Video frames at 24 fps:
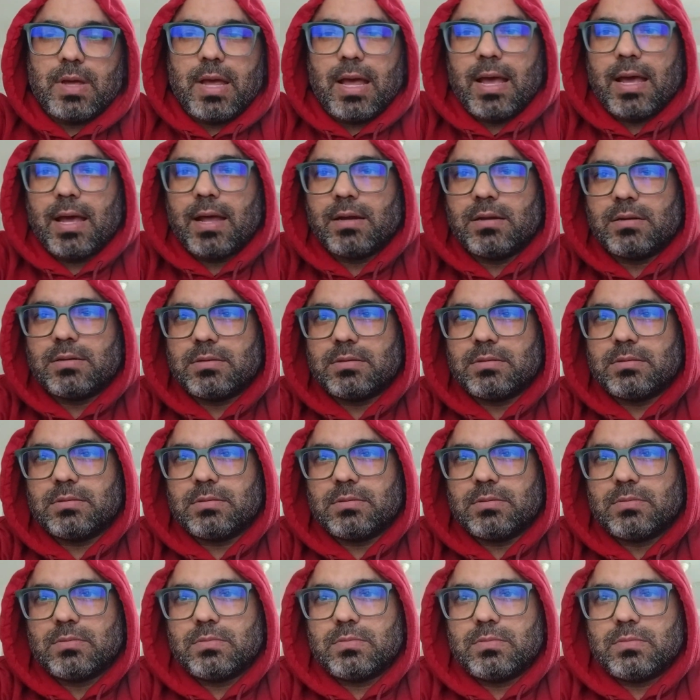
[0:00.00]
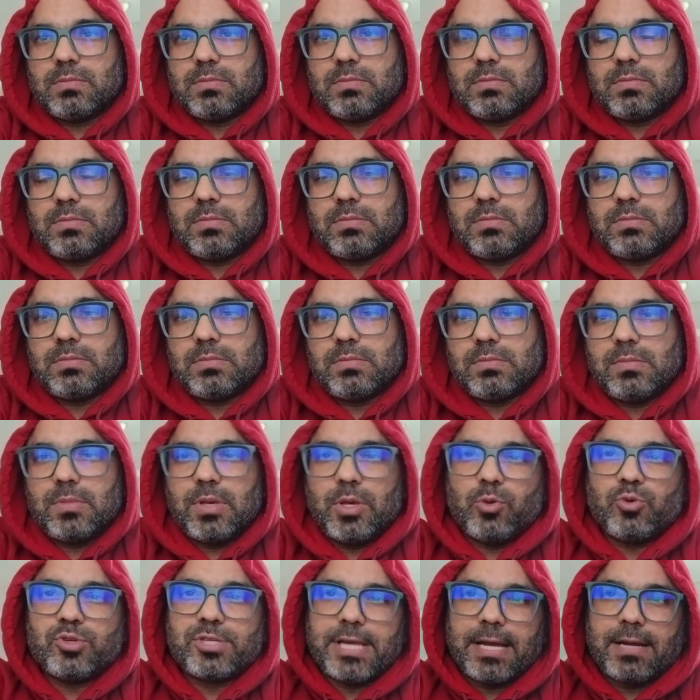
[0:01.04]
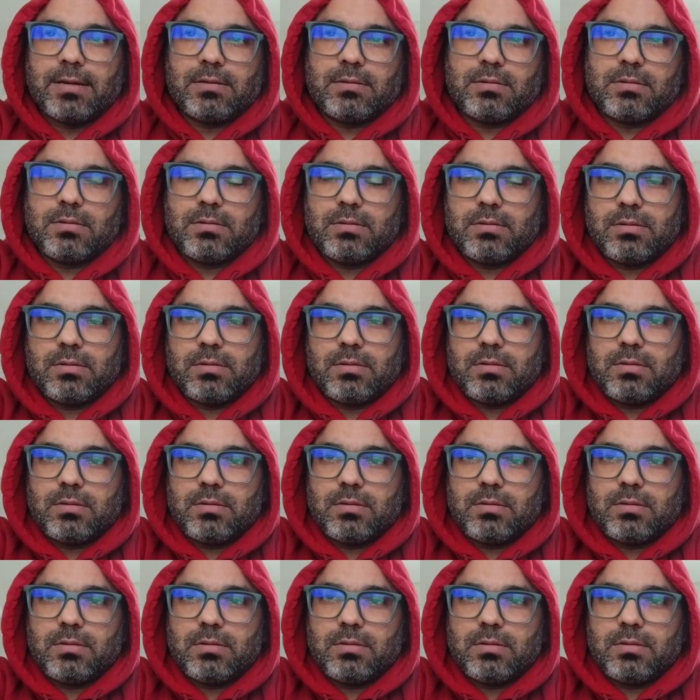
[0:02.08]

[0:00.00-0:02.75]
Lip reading: and you said